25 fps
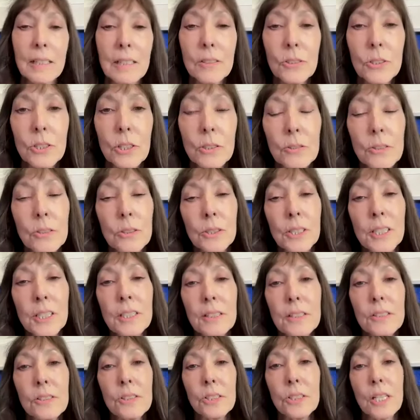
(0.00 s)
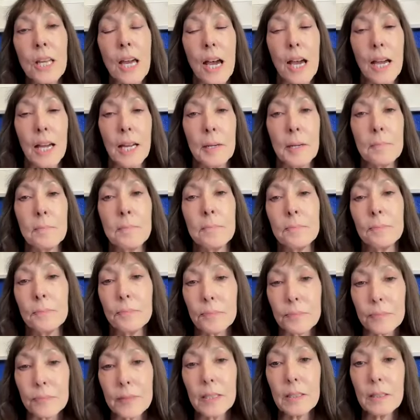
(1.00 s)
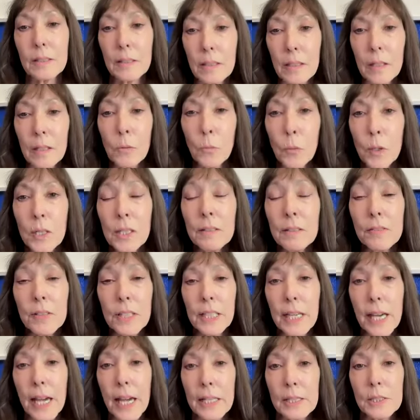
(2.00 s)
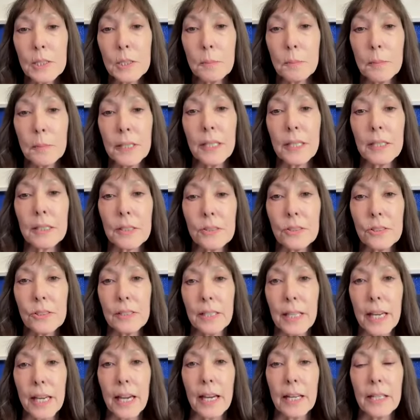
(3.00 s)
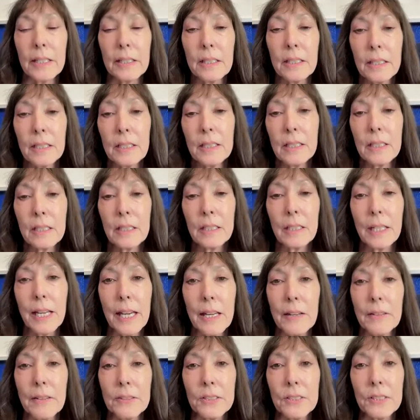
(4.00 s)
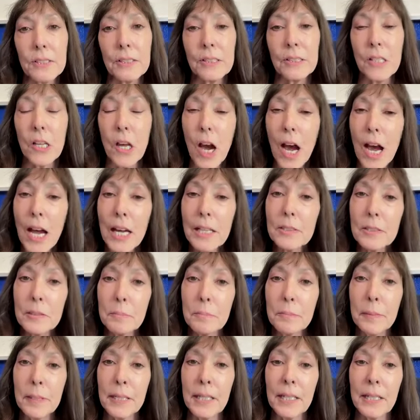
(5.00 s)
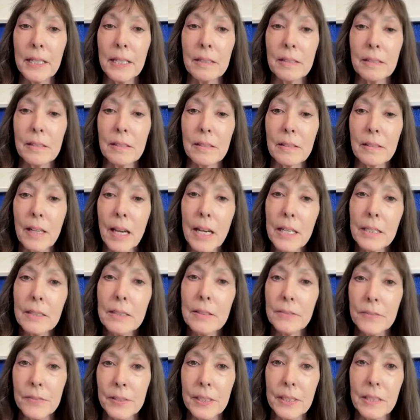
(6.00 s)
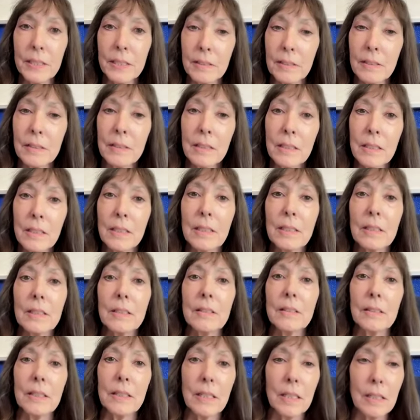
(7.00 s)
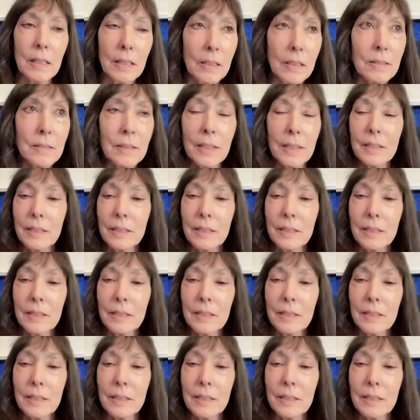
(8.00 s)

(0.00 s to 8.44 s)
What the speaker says: So during this time, one of the aspects that has not been kind of in the